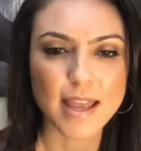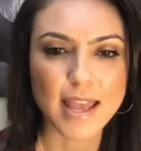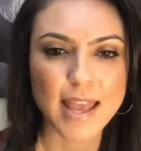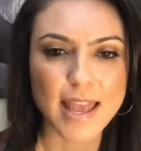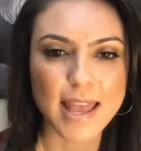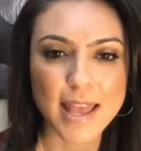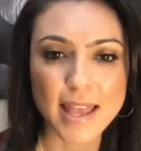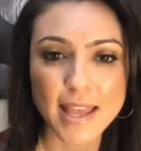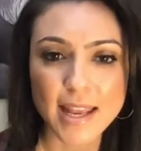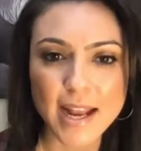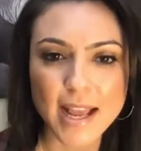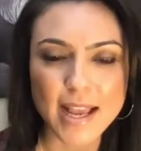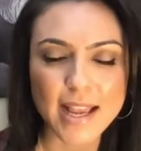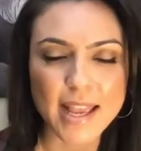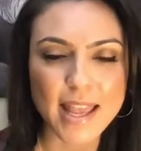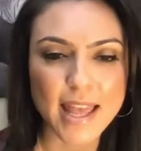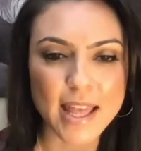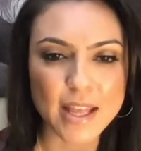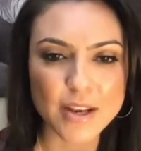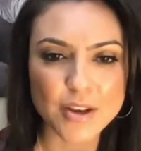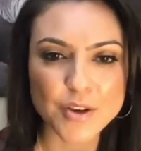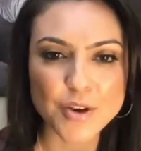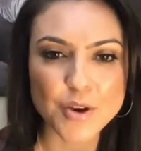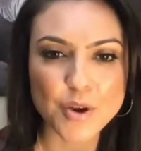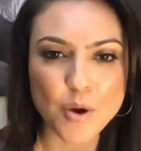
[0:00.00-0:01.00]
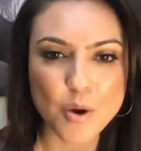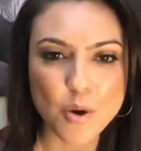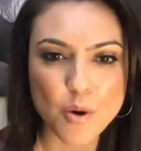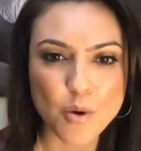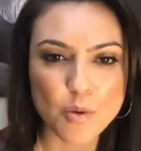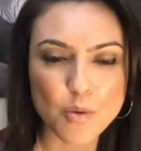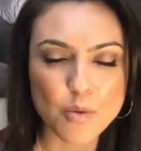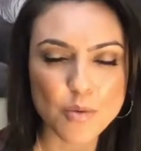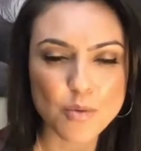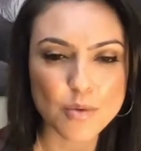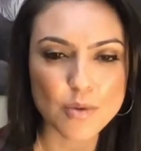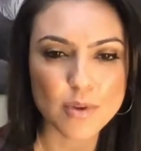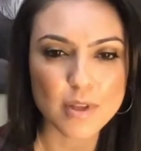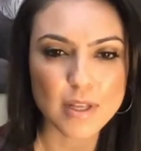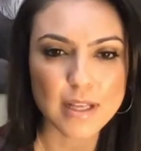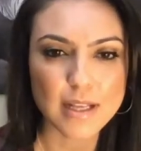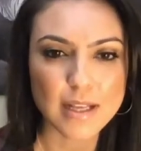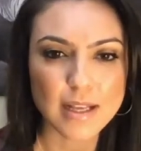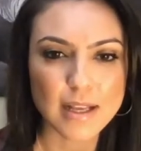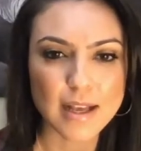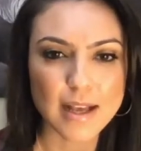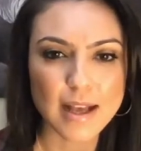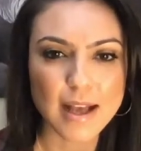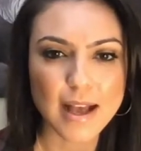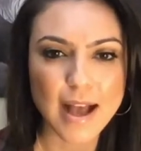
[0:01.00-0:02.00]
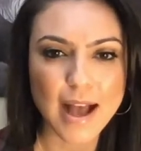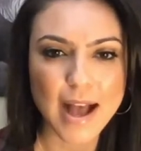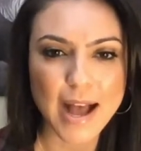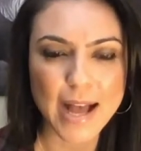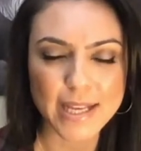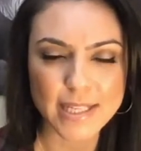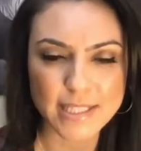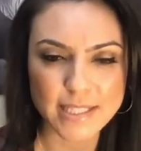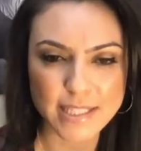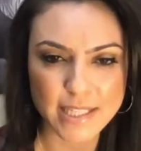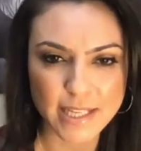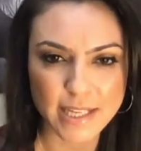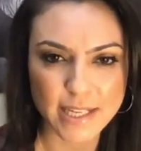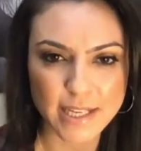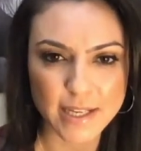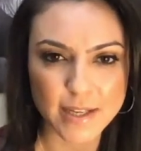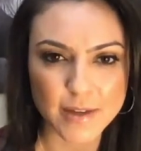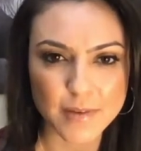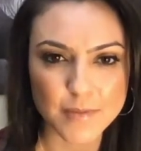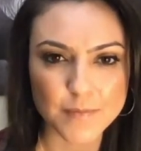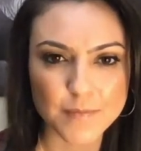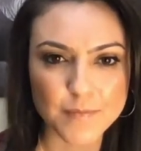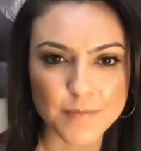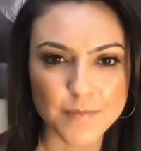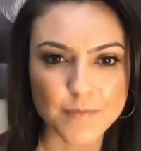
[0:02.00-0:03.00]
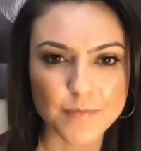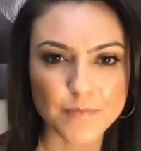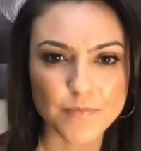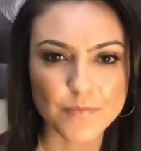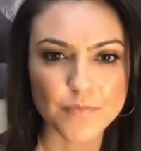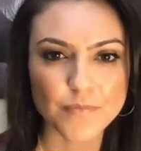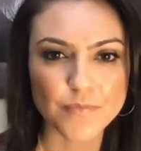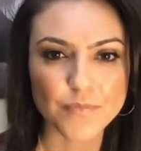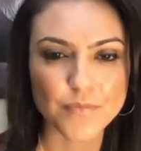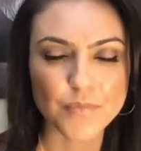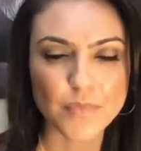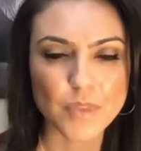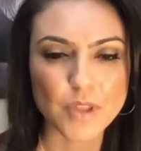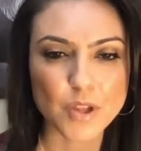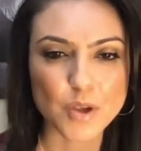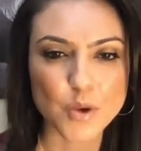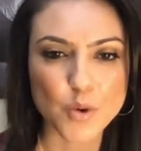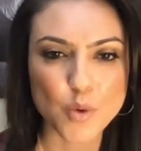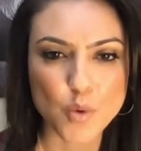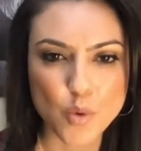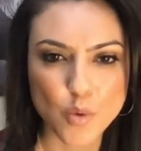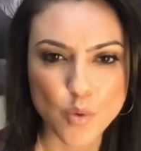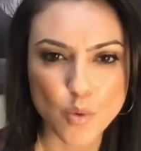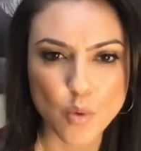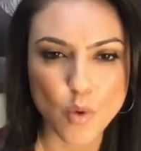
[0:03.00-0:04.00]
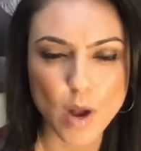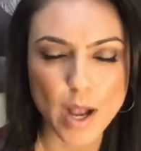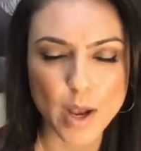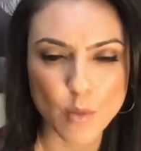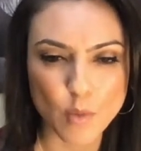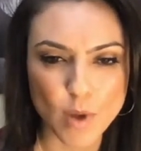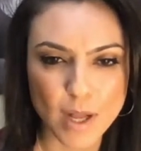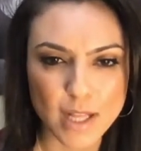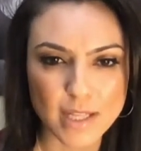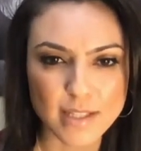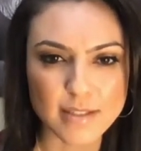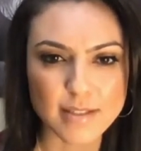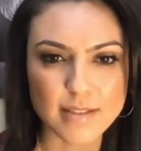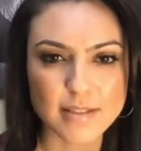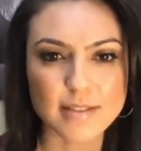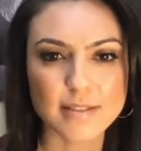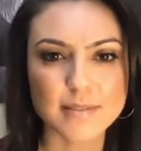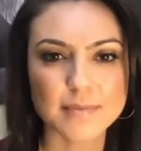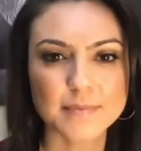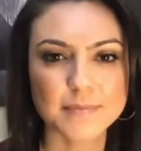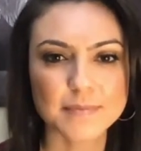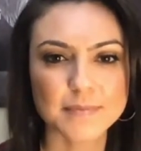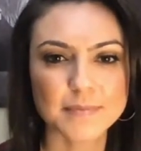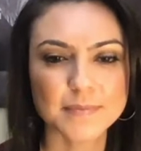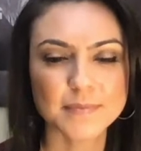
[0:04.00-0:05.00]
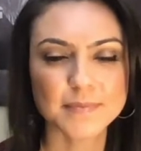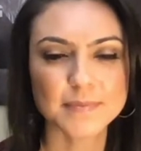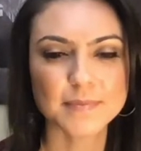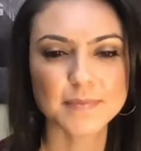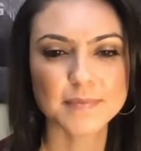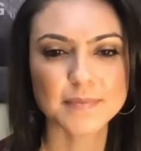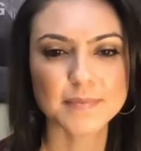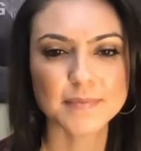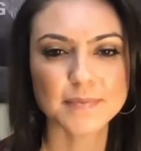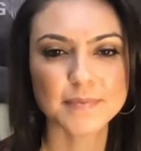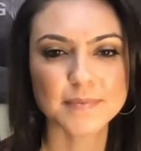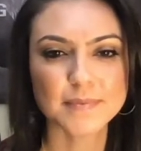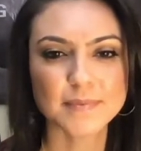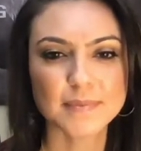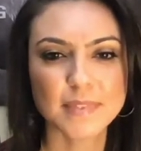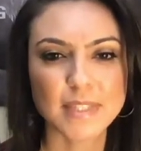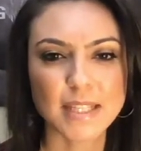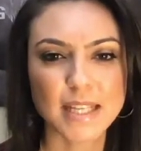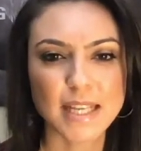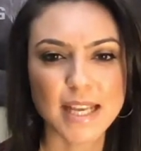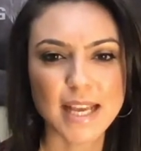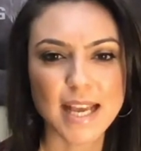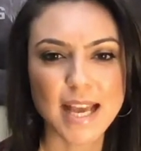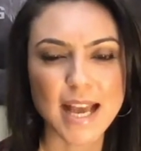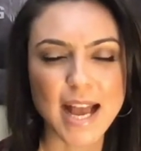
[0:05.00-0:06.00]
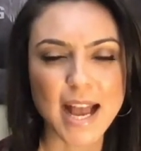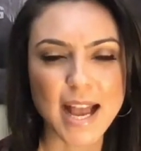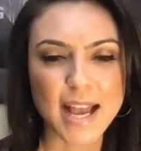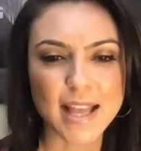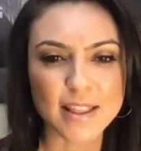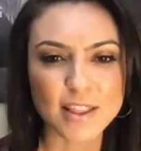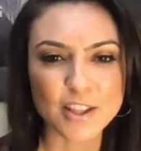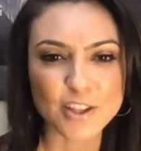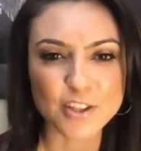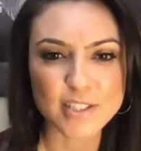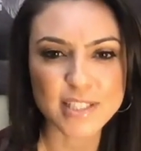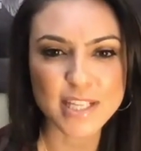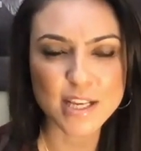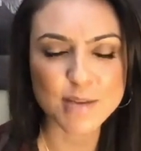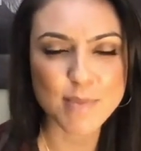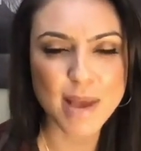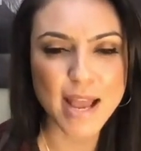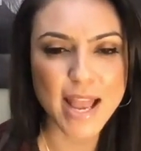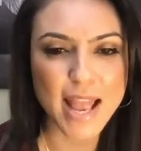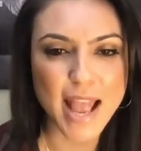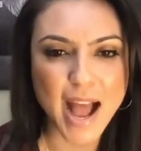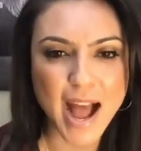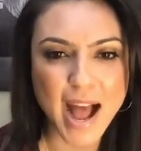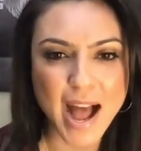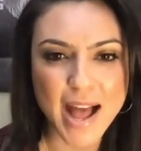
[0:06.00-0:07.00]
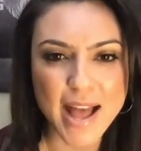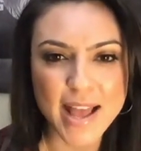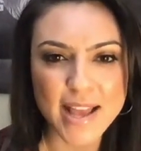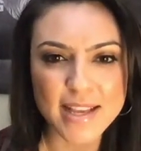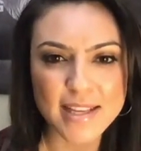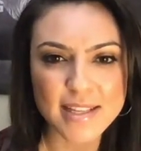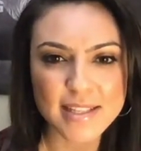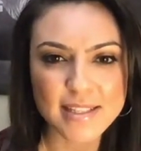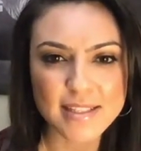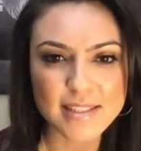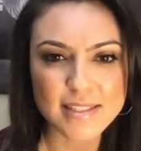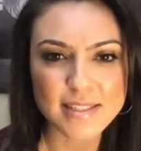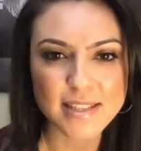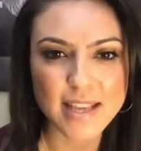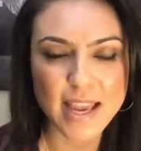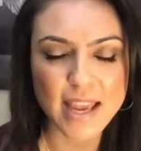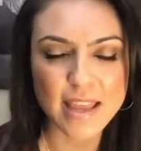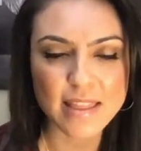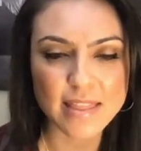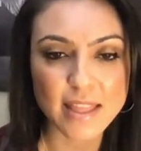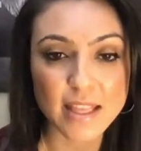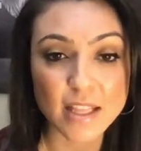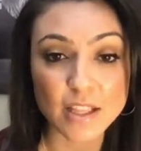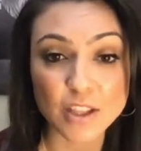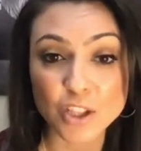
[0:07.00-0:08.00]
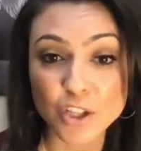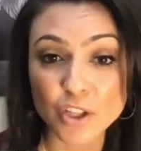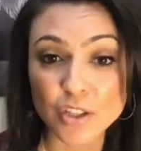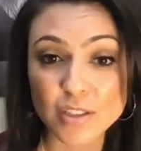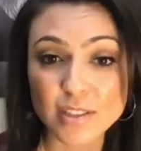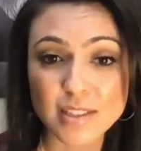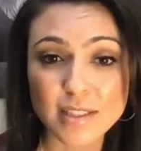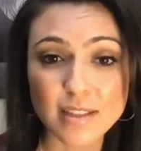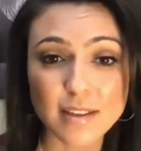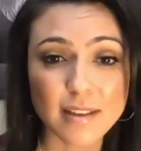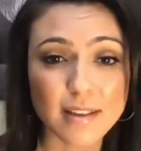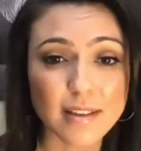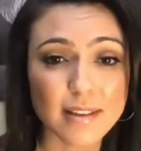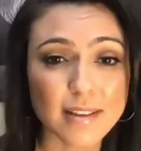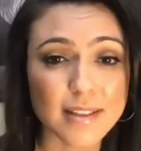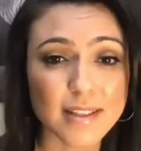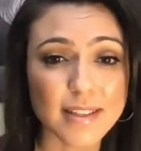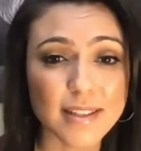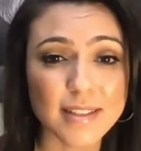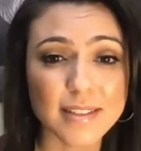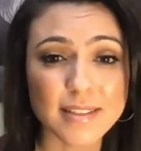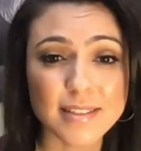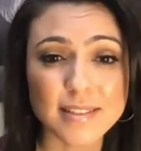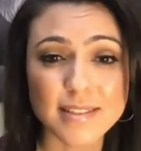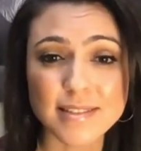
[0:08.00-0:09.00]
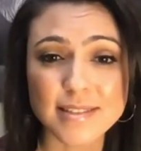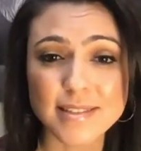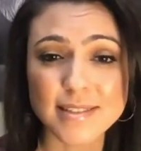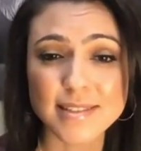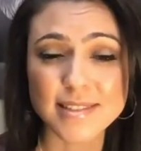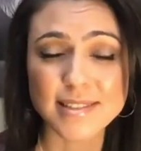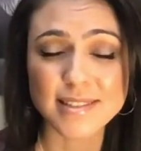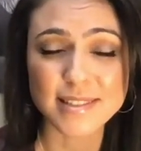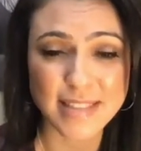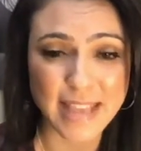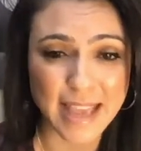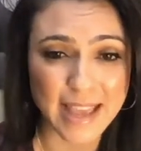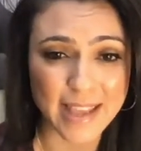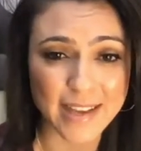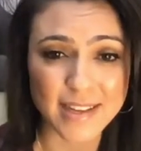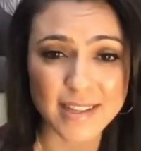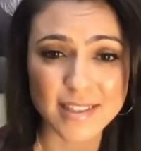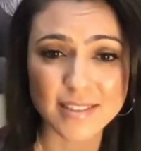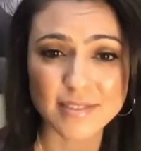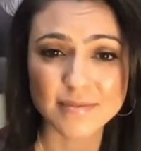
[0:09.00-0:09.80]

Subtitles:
and I had no idea who I was. I looked at my eyes and they looked dead.